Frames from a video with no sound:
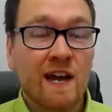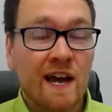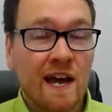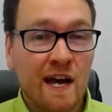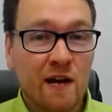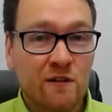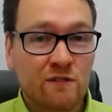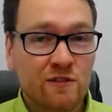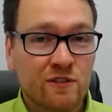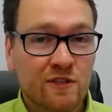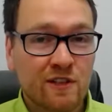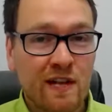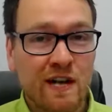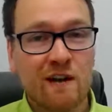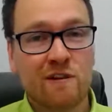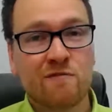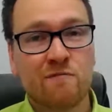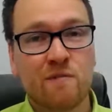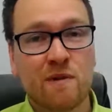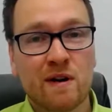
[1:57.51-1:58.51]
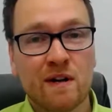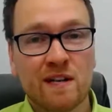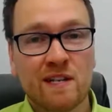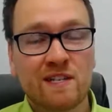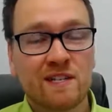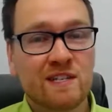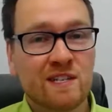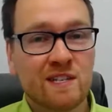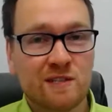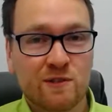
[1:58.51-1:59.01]
Out of sight, out of
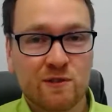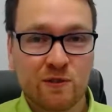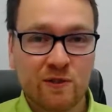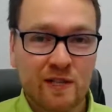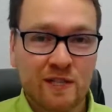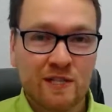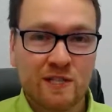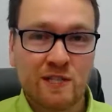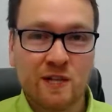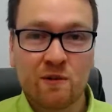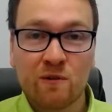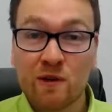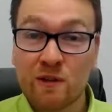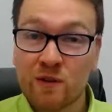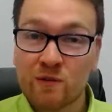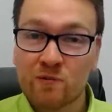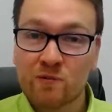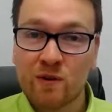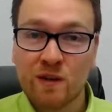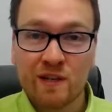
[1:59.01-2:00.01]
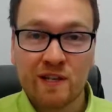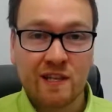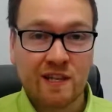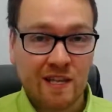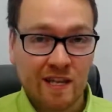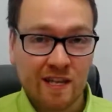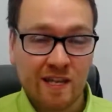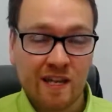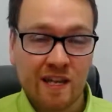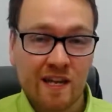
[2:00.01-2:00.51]
mind is not necessarily the right
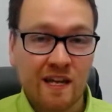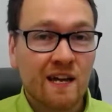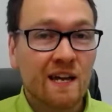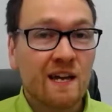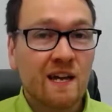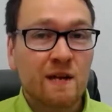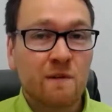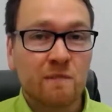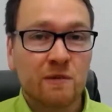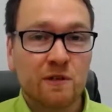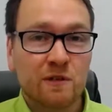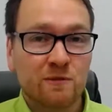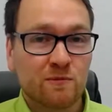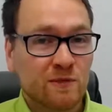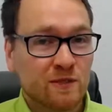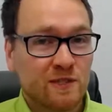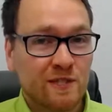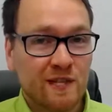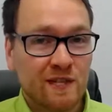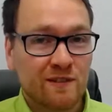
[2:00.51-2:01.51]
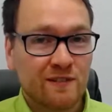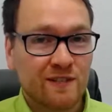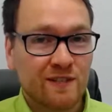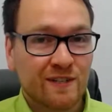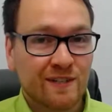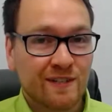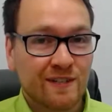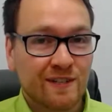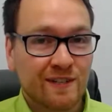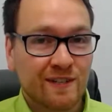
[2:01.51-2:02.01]
thing here, because once it's out of
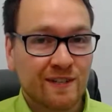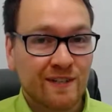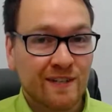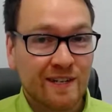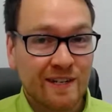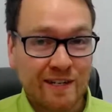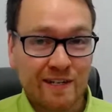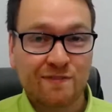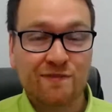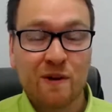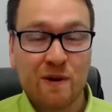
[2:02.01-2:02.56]
sight, it is very